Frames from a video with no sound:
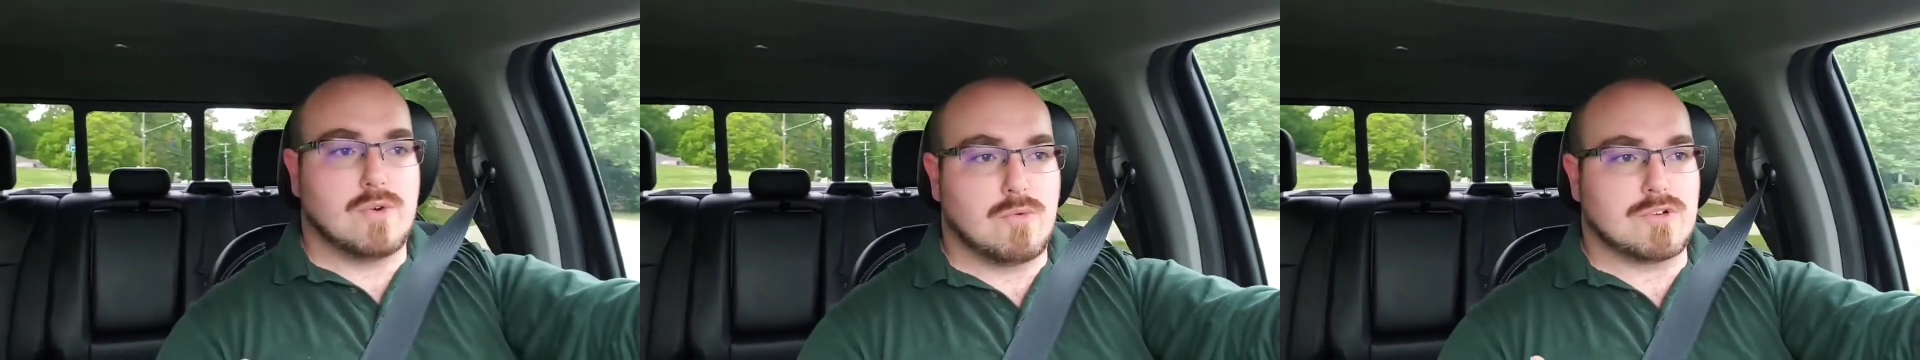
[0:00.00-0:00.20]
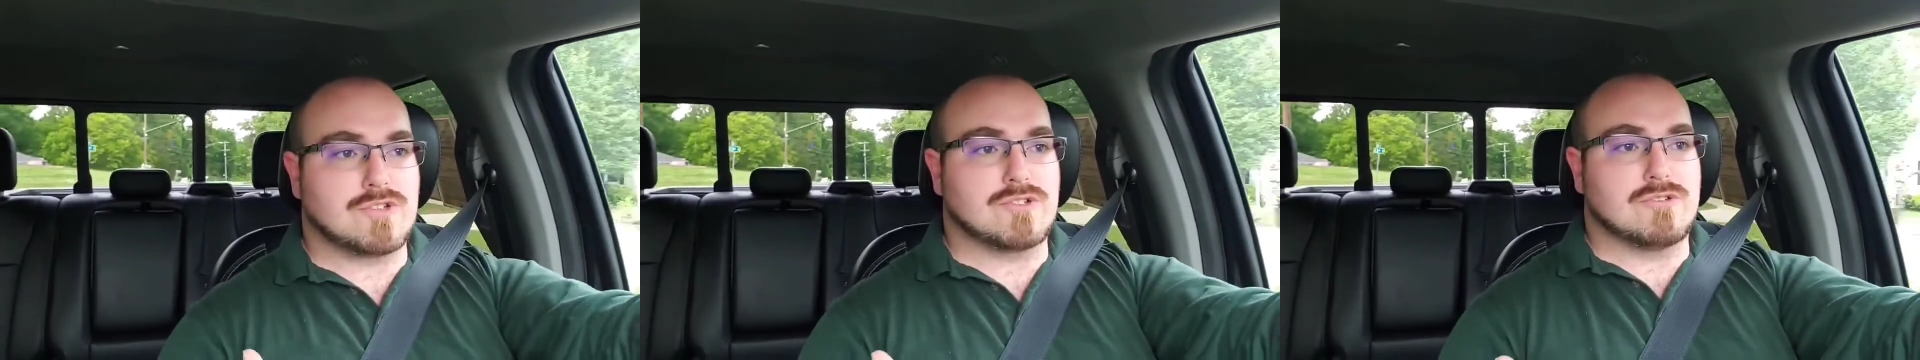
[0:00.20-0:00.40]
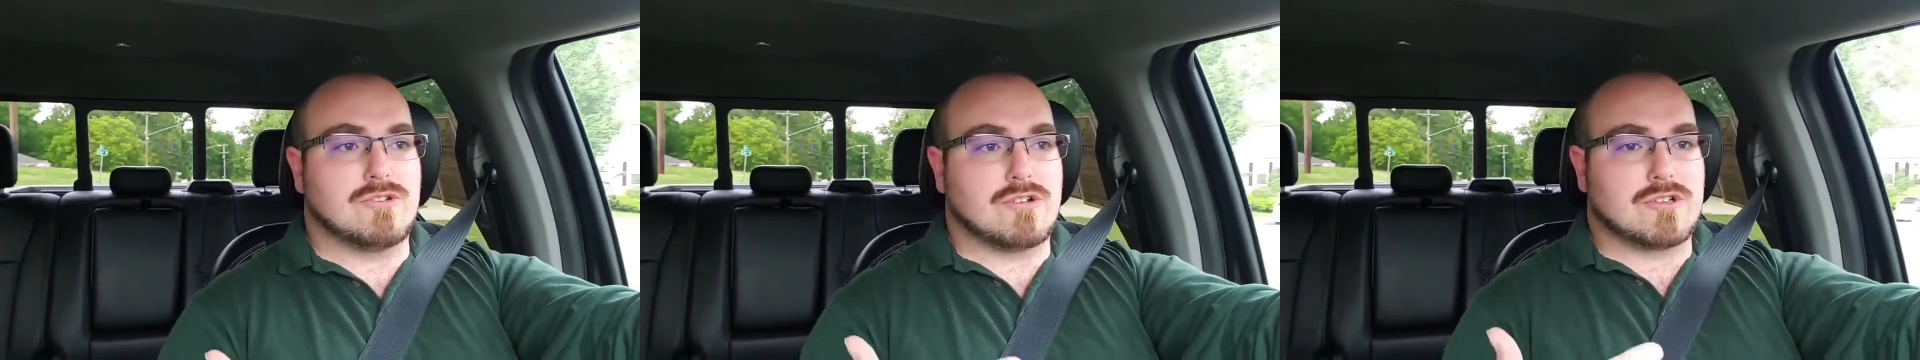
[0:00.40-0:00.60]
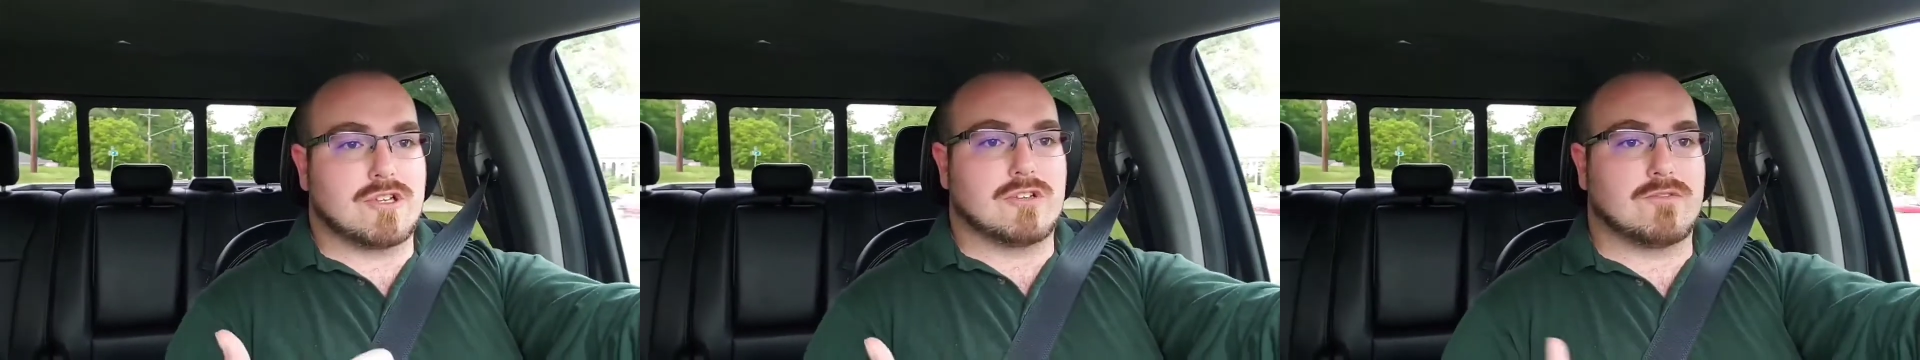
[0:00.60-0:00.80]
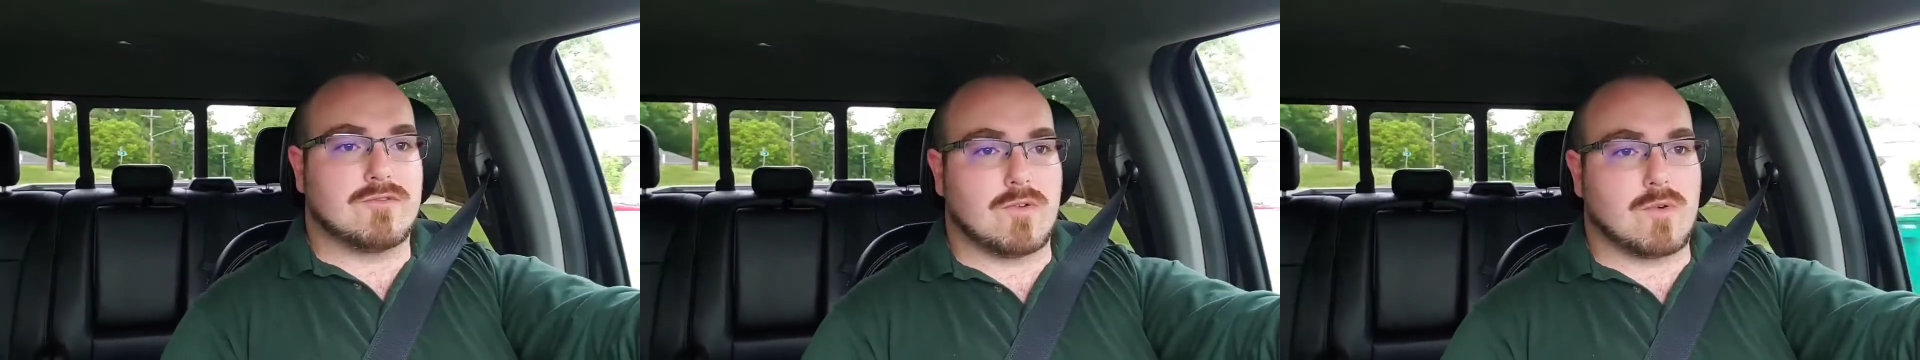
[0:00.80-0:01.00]
What you're
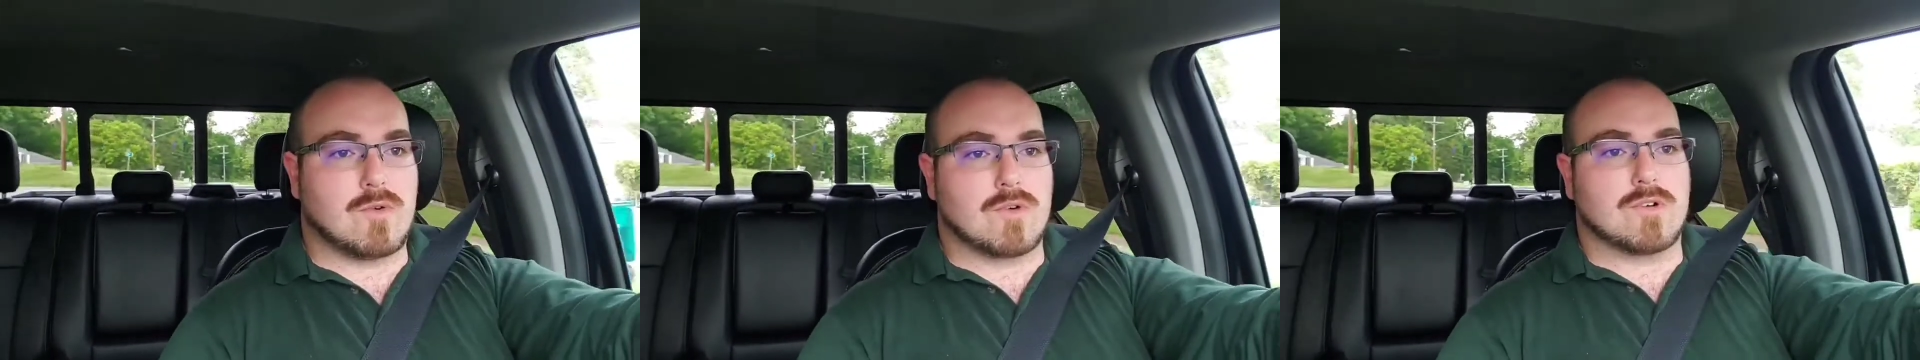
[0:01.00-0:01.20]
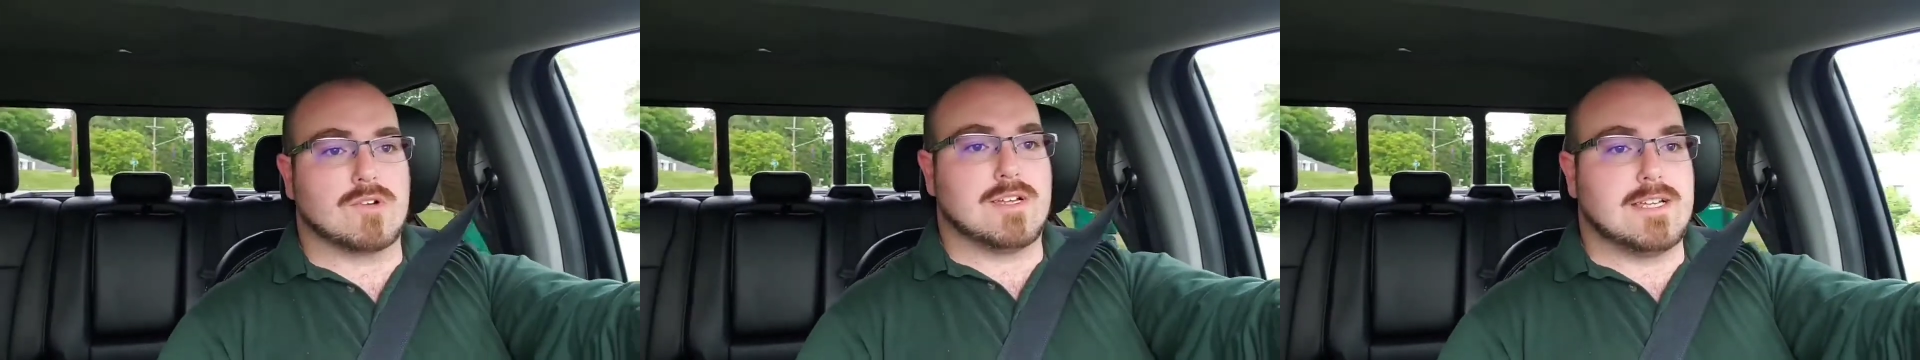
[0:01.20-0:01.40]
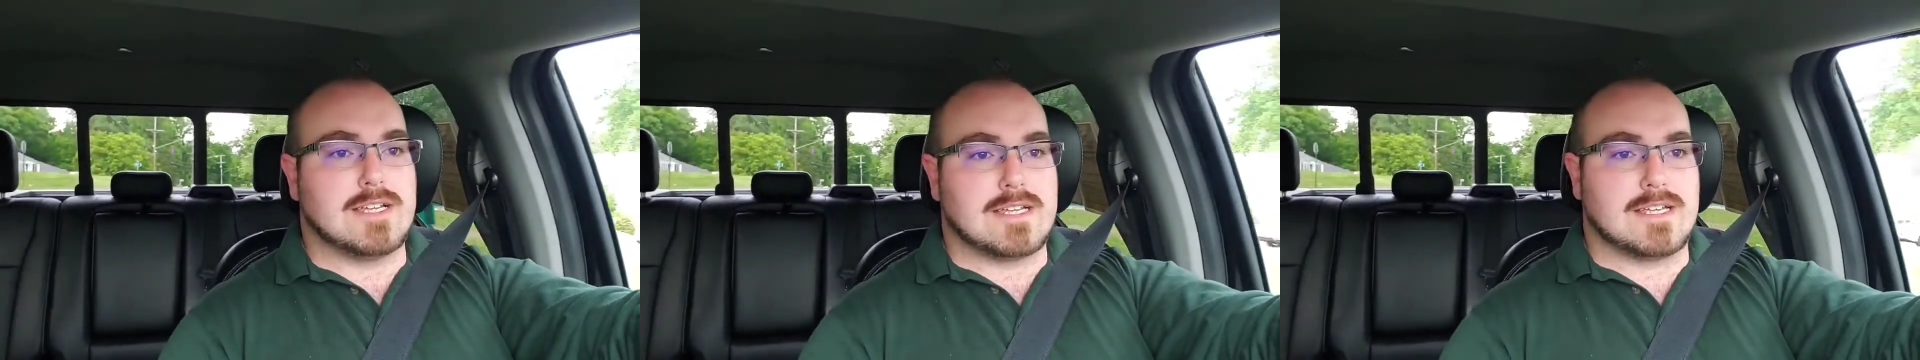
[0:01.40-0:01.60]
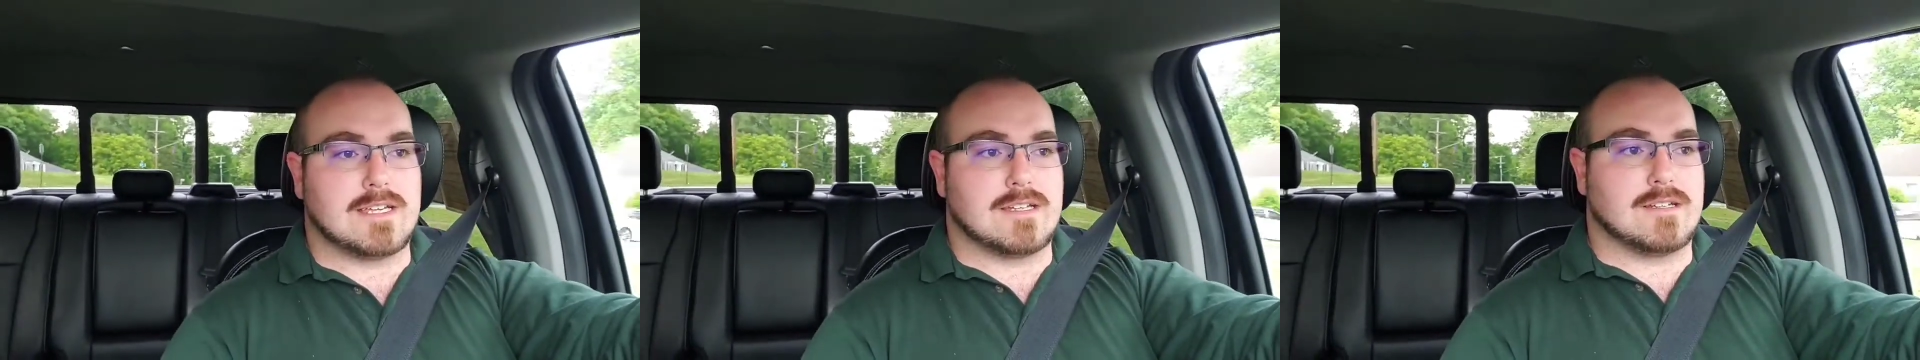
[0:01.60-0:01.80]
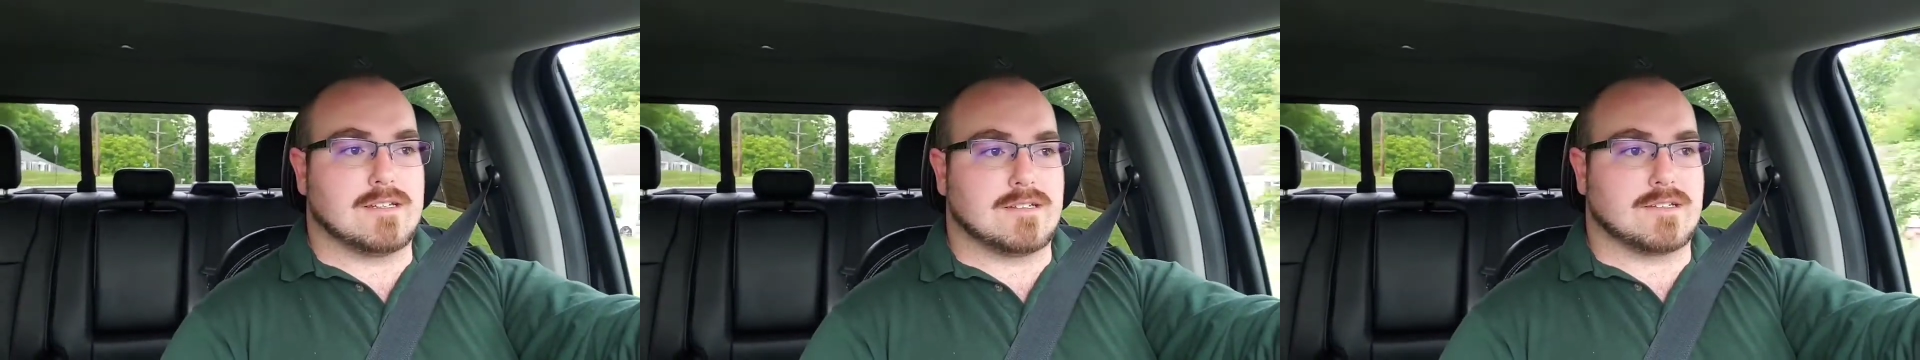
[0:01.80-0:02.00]
looking for
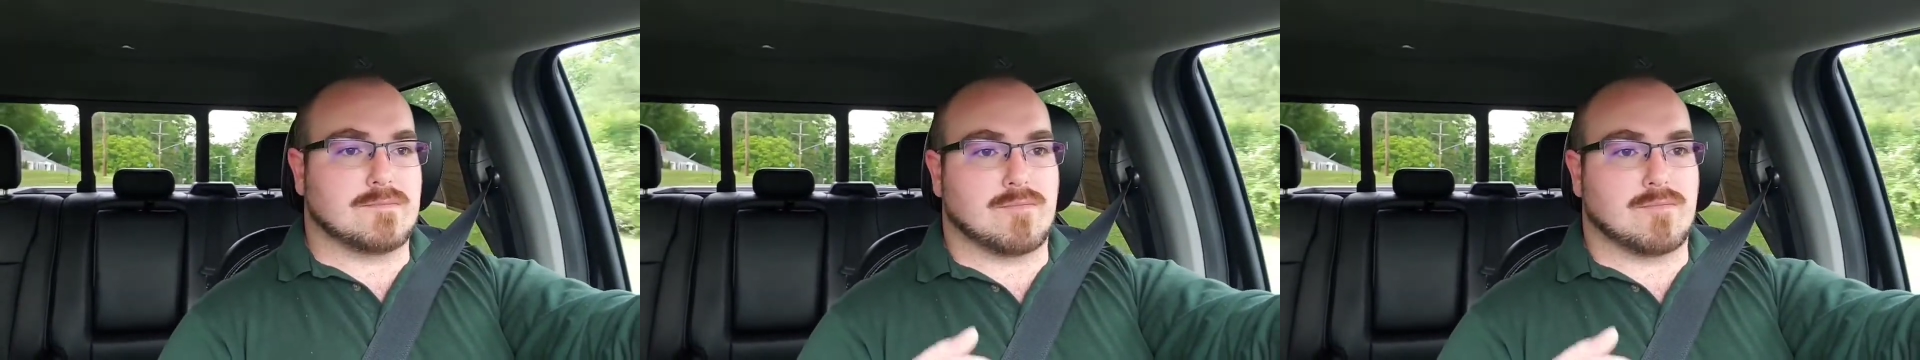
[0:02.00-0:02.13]
is